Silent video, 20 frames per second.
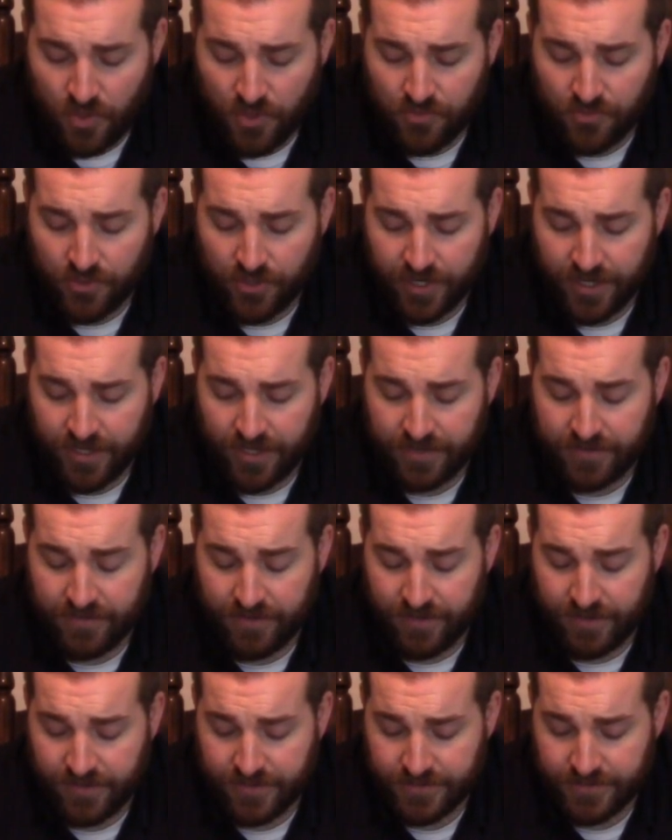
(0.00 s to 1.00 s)
Looking at
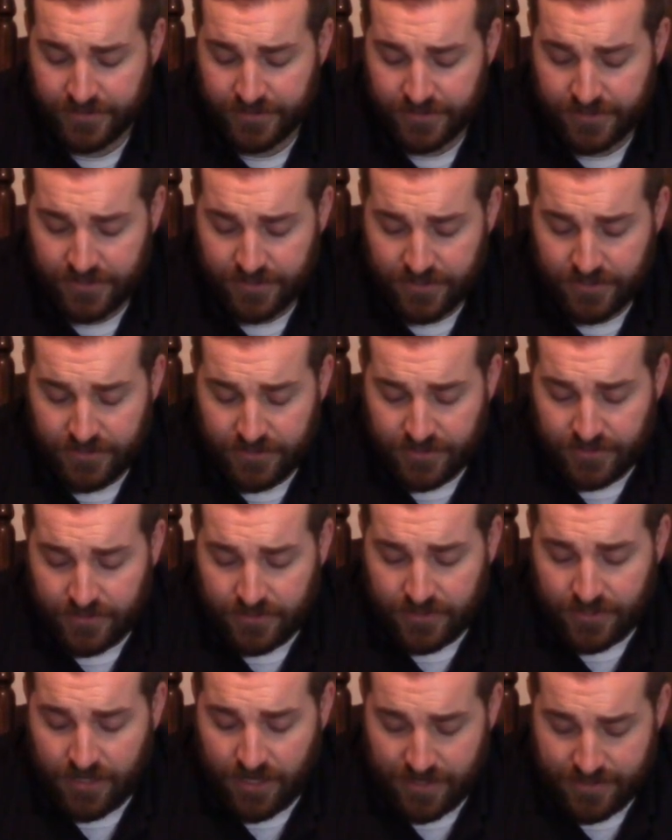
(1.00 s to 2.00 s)
the
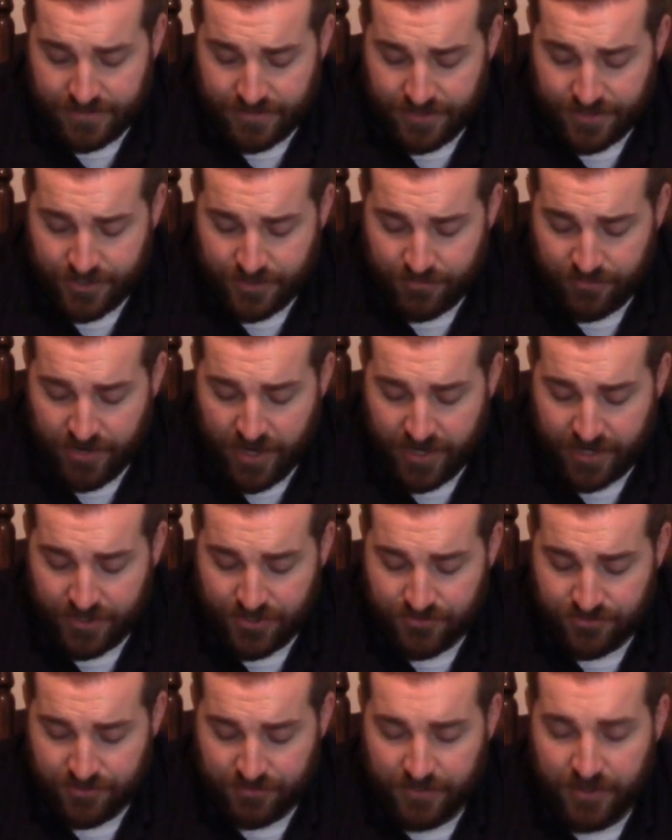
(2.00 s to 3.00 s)
consolation bracket,
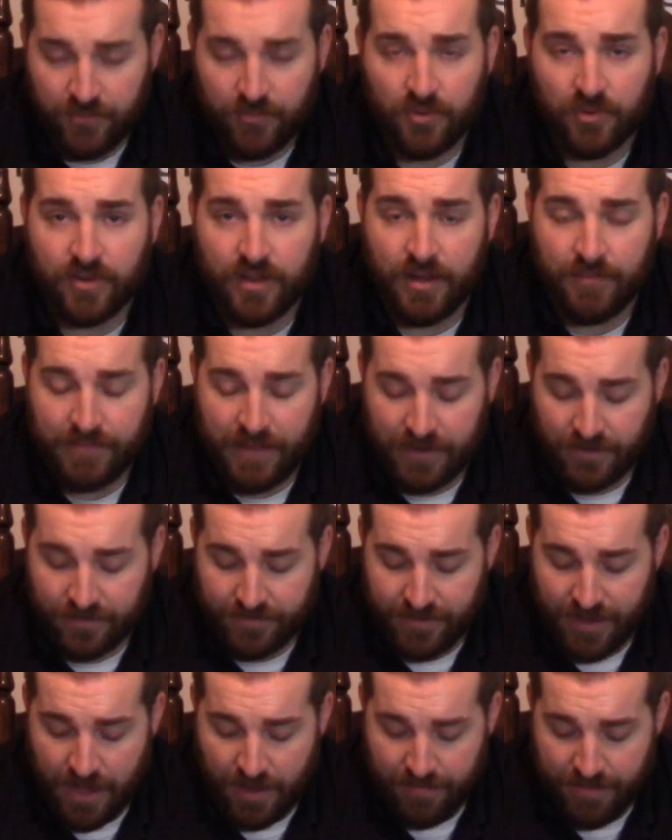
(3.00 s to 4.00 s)
Stribney will come down the
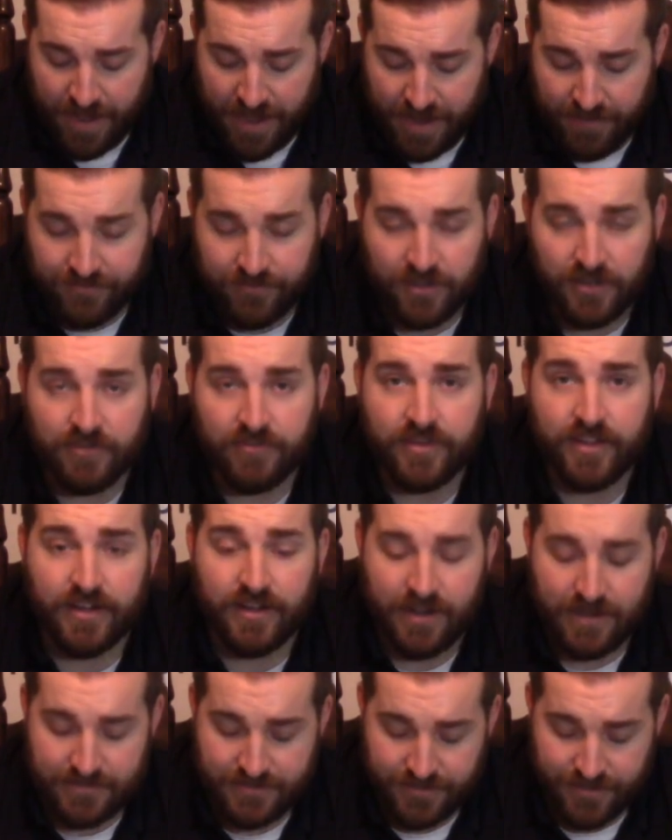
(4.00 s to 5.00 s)
top half of the
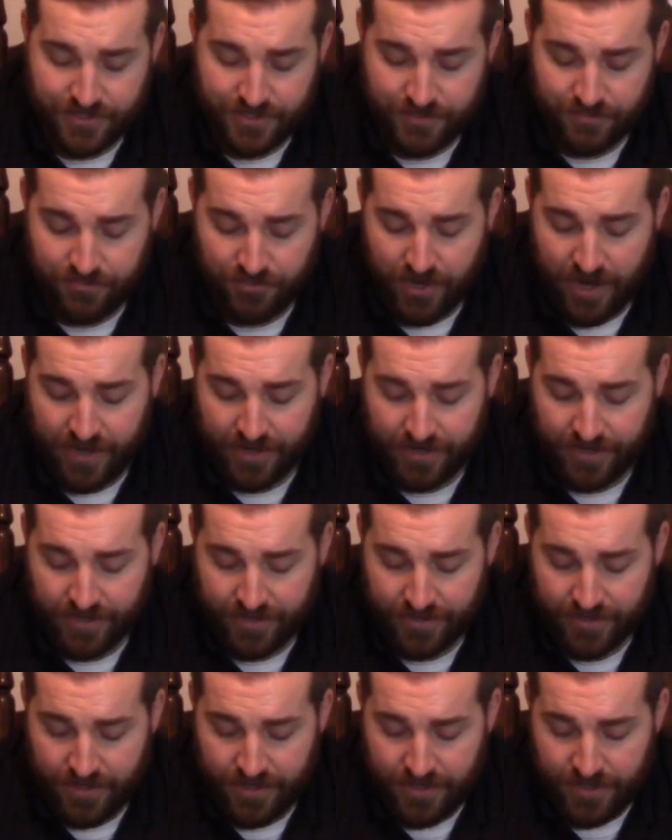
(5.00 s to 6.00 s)
consolation
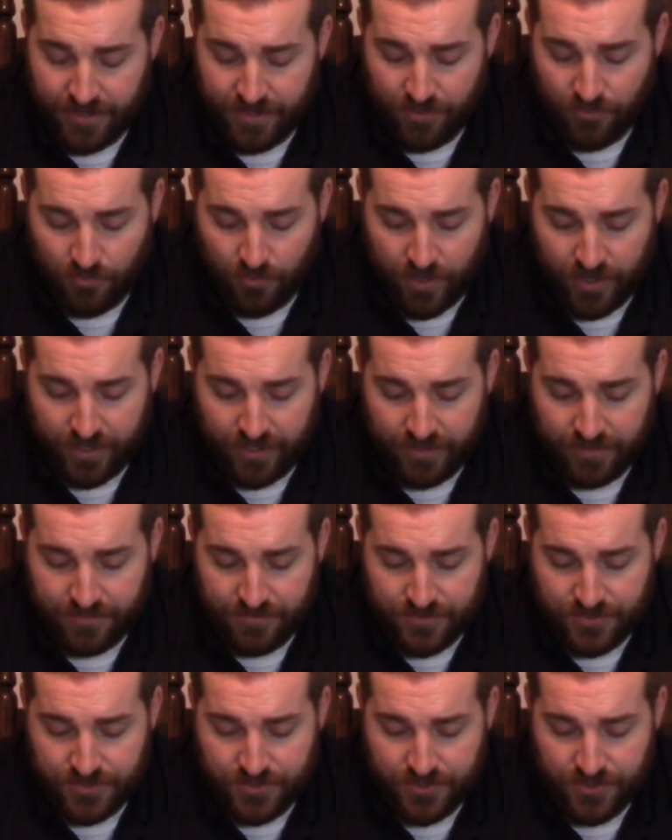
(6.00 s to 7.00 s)
bracket. He'll run
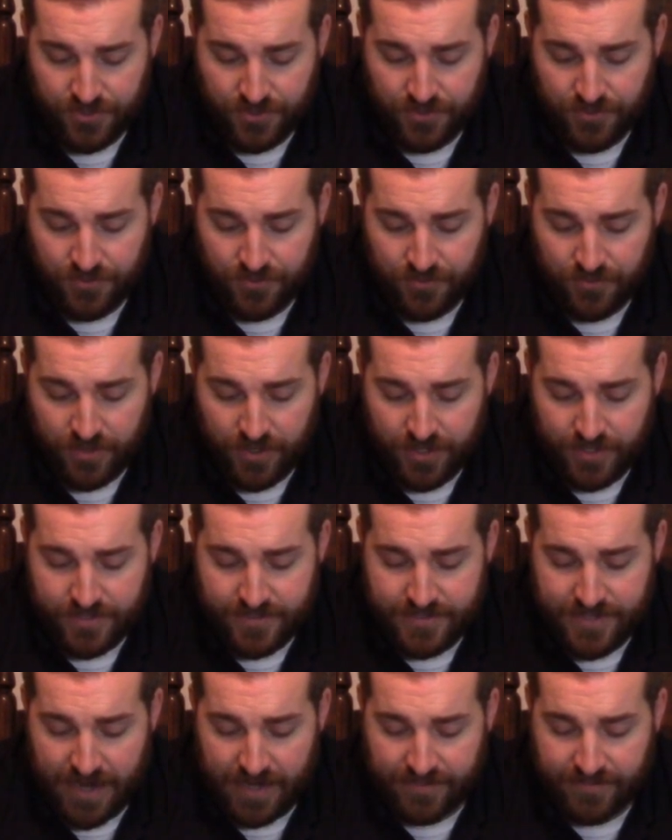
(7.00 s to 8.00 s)
into
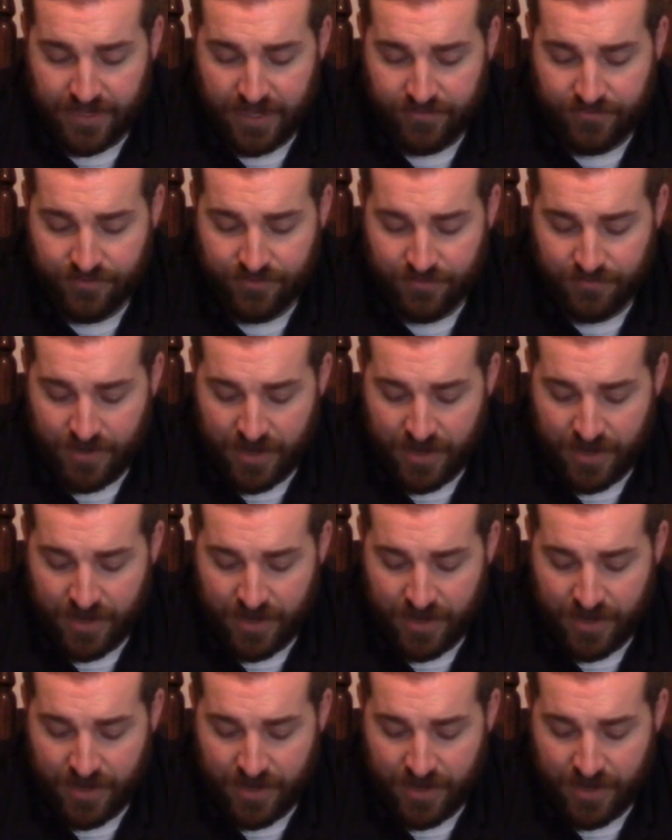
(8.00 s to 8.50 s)
Zach Davis from